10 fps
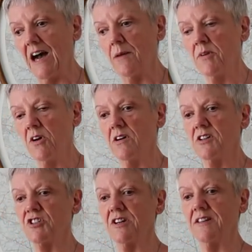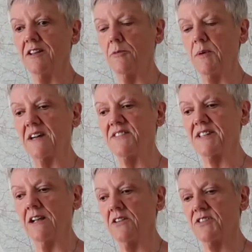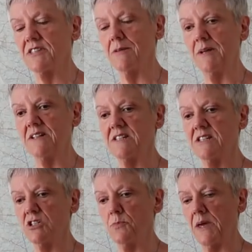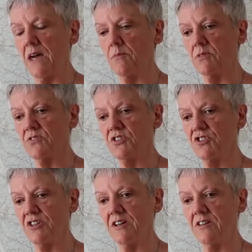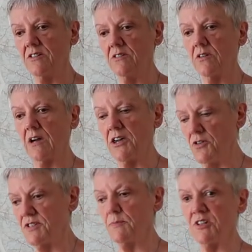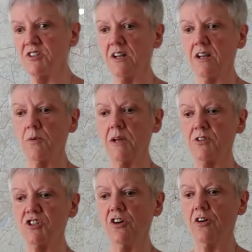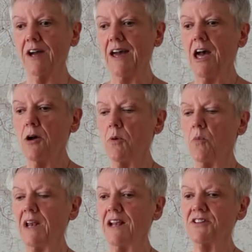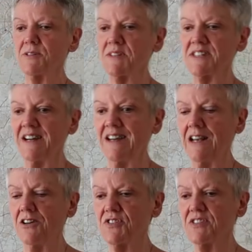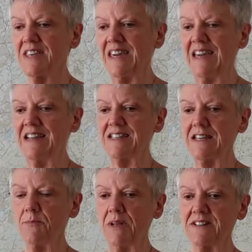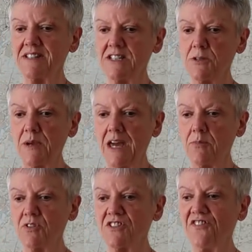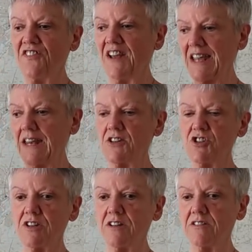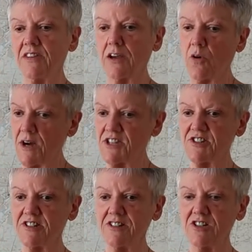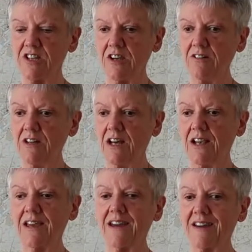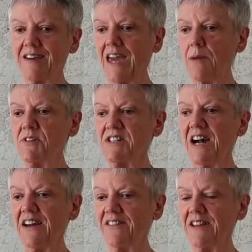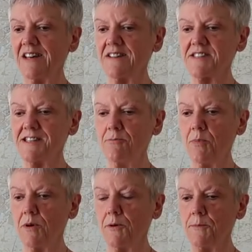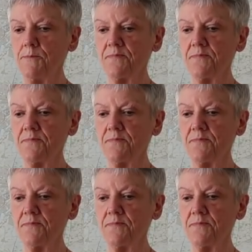I'm not a journaler because I lost the ability to be able to journal. I used to be a journaler when I was young, but when I lost my sight, I lost the easy ability to be able to fill in a journal that questions you. Like I could keep a diary, that's simple.